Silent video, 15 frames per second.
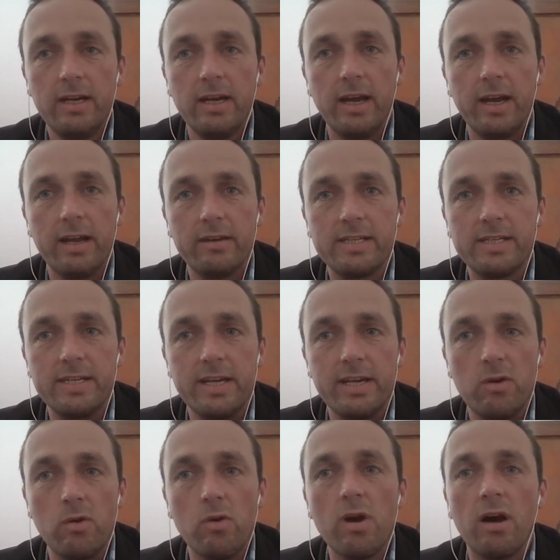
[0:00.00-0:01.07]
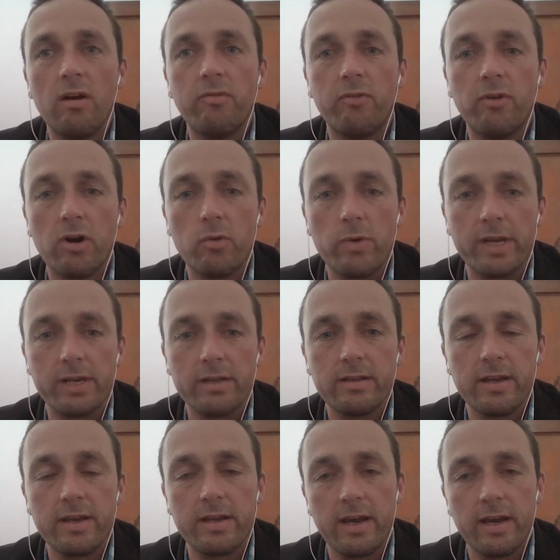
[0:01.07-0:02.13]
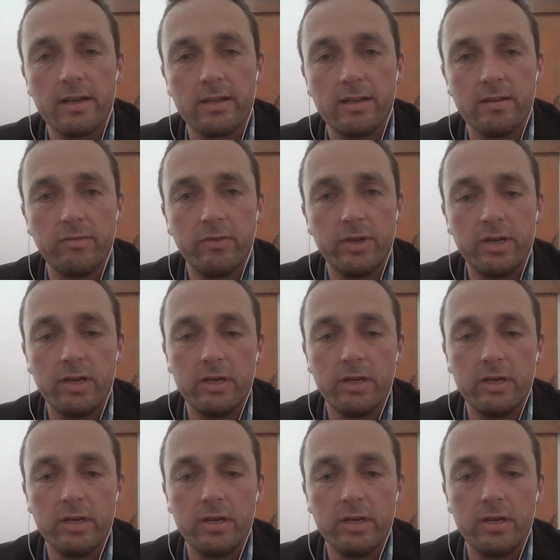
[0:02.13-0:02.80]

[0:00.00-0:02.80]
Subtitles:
and seeing how far we can take additive